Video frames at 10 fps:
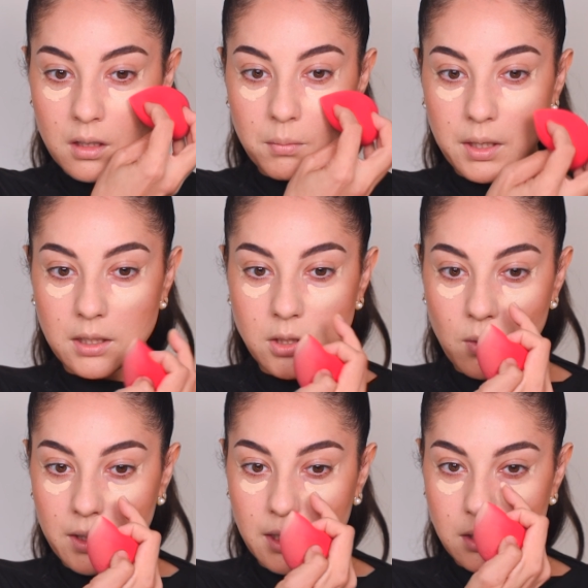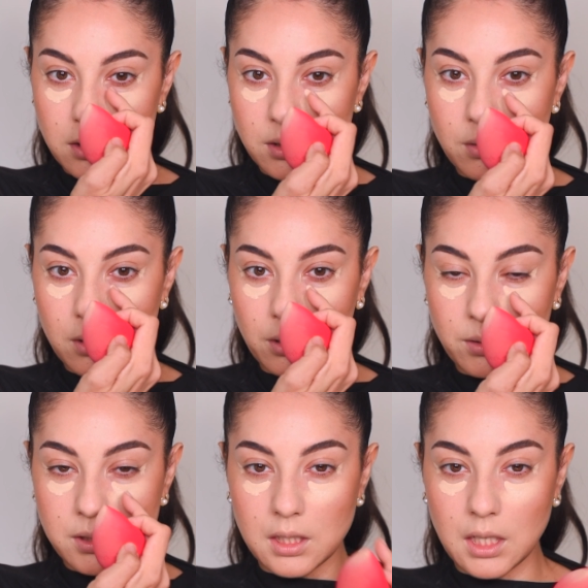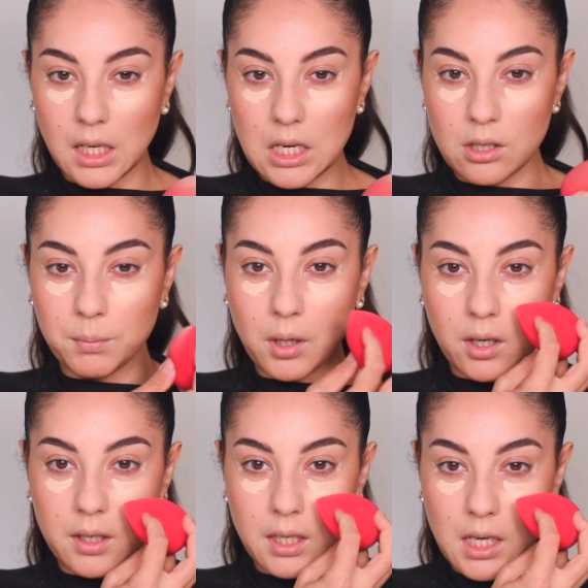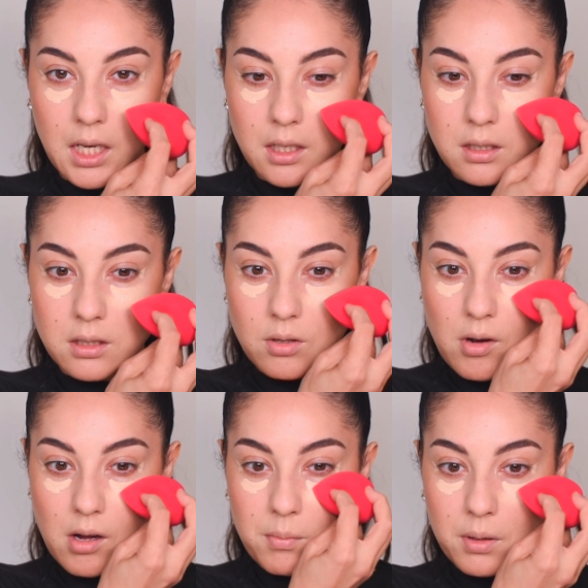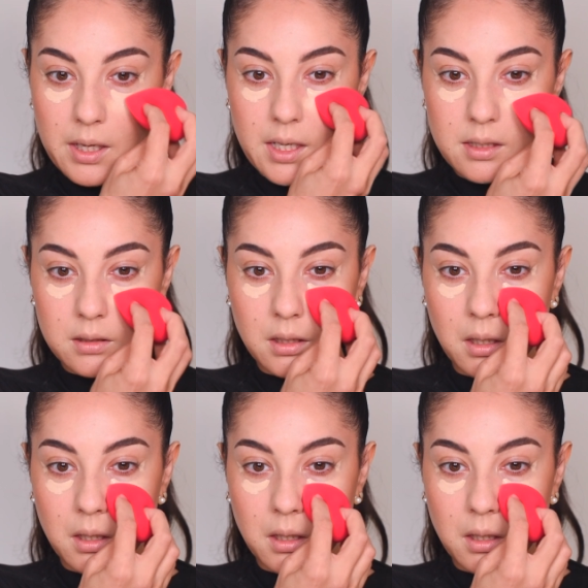but I don't want to get too close to the inner part yet. So I'll blend